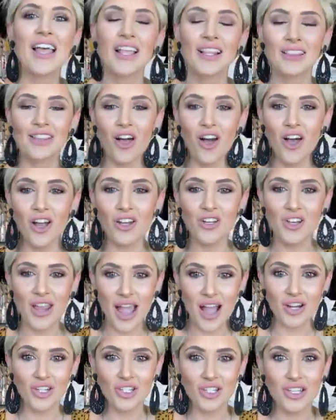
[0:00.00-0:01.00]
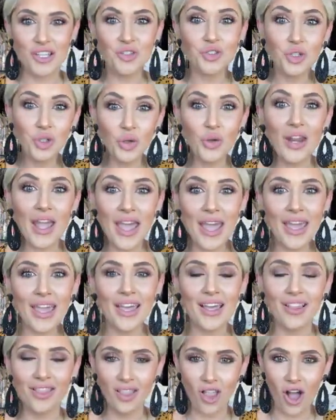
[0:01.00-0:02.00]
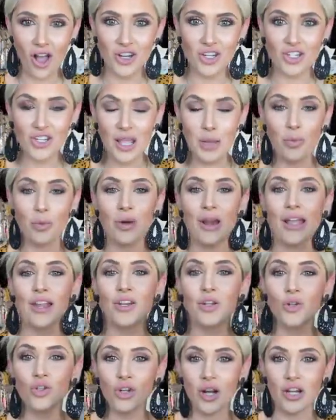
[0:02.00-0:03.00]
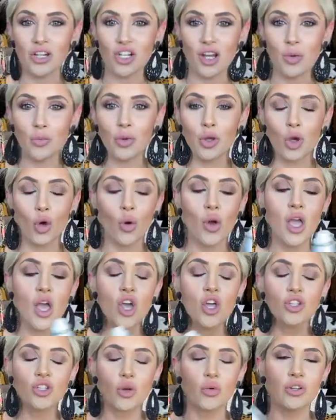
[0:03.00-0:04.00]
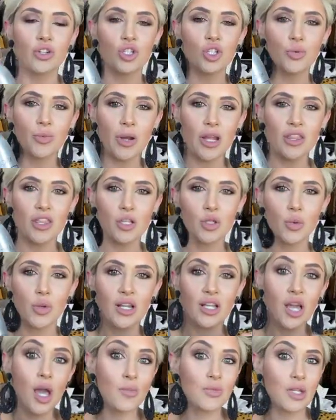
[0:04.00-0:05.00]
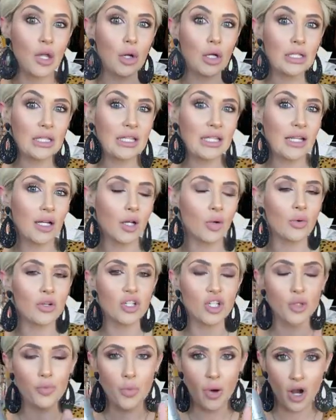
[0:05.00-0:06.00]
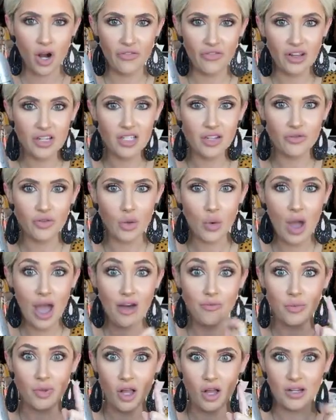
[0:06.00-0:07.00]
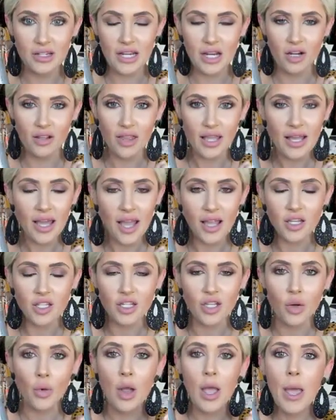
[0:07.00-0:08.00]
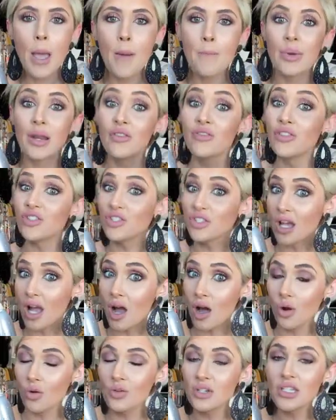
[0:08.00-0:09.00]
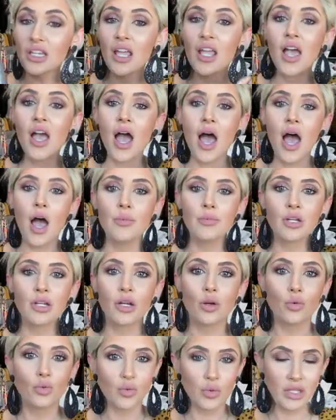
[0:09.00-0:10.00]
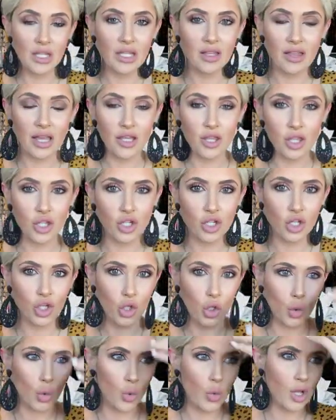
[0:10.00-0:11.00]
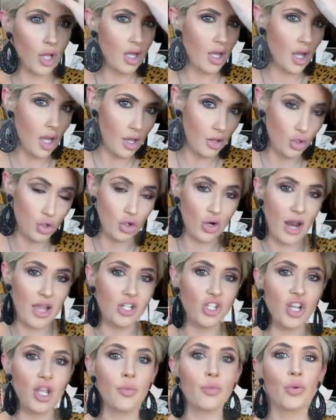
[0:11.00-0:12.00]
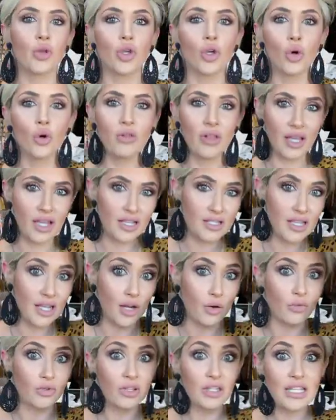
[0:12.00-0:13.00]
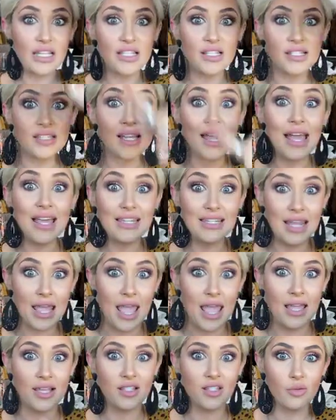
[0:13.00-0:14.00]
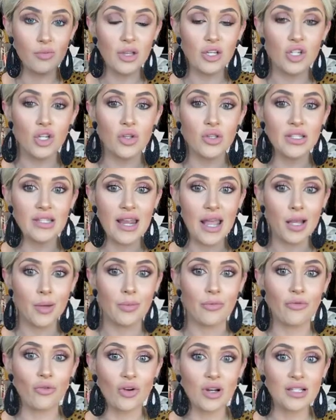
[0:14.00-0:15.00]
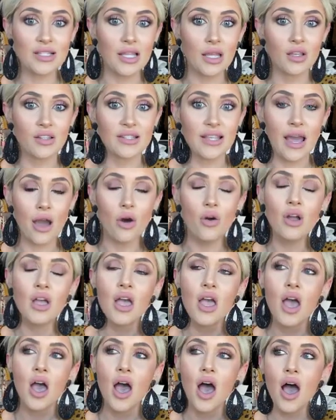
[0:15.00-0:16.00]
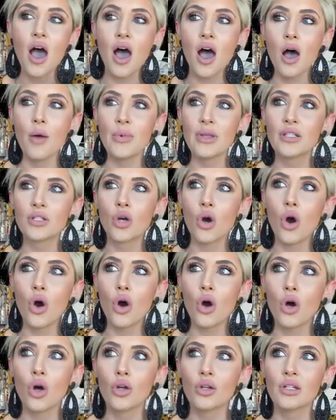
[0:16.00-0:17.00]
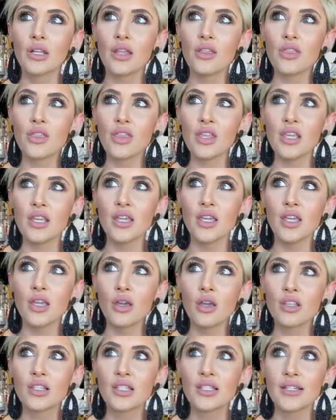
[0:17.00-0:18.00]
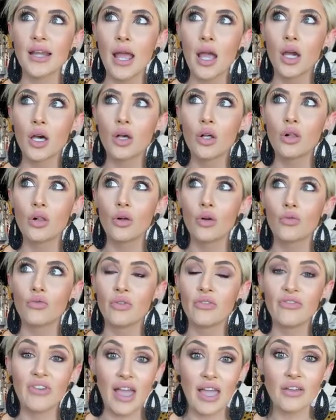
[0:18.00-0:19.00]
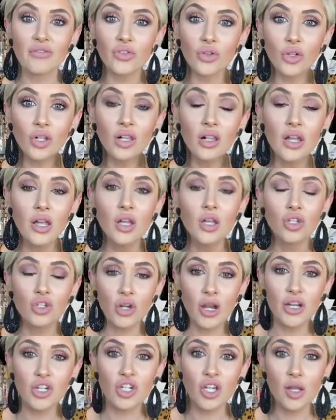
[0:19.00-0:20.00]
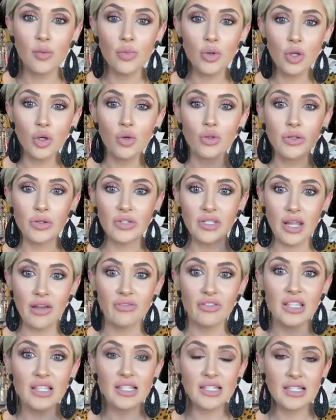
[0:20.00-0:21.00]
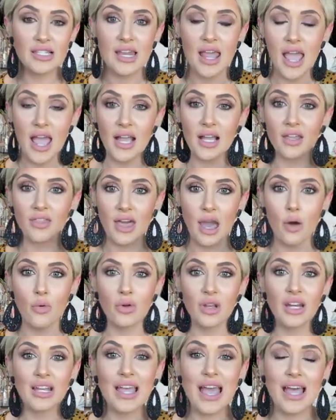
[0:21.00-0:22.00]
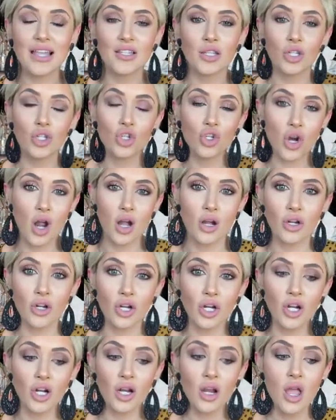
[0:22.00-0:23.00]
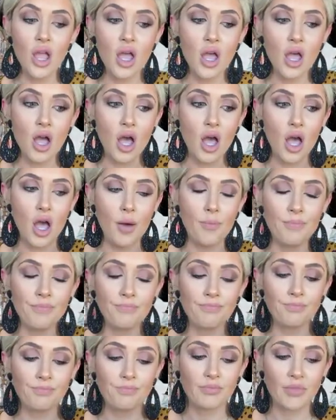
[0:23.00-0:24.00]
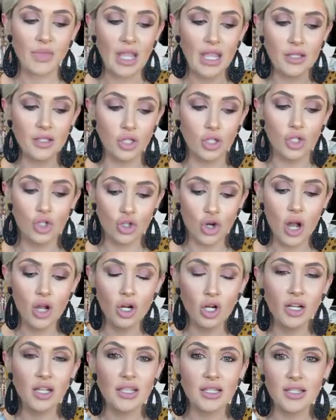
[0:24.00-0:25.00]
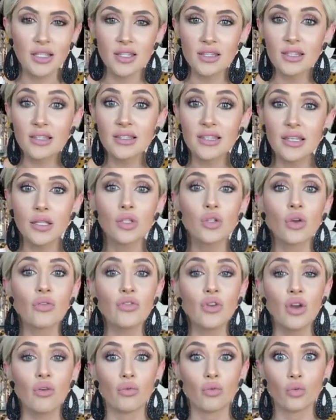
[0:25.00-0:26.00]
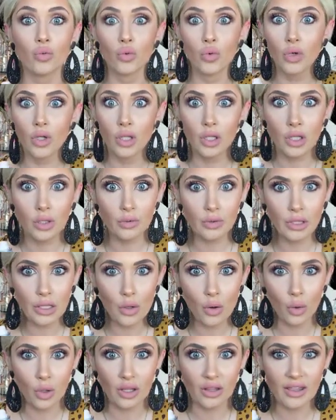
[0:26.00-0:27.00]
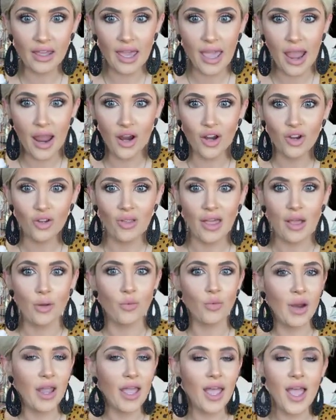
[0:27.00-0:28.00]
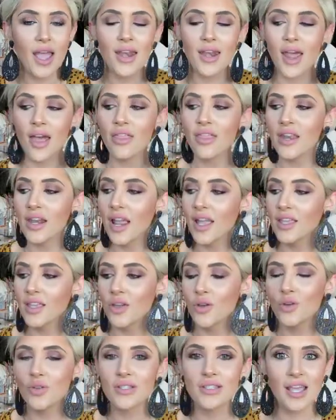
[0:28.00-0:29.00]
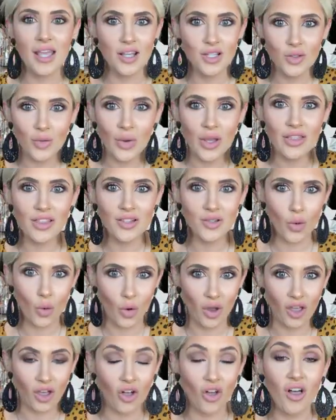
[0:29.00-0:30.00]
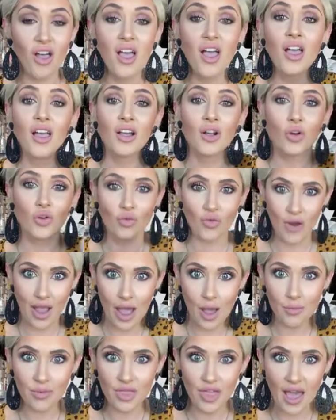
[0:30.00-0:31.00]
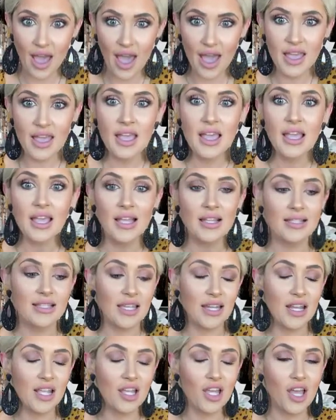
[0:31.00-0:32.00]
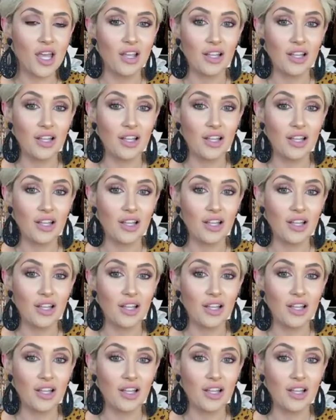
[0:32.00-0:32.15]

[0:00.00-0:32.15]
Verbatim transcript: Lange actually today launched a brand new dry shampoo. So when you spray this one, it comes out clear, which is perfect if you have blonde hair like I do. But if you don't, um, you're going to really like the new dry shampoo. Like I said, it released today, so make sure you snag it before it sells out. Um, it's called the Style Revival Dry Shampoo, so definitely snag that one. It has a stronger um, it's a stronger consistency. So if you have really, really oily hair, you're like, "Ran, nothing I use takes away this oil. Grab that. It's getting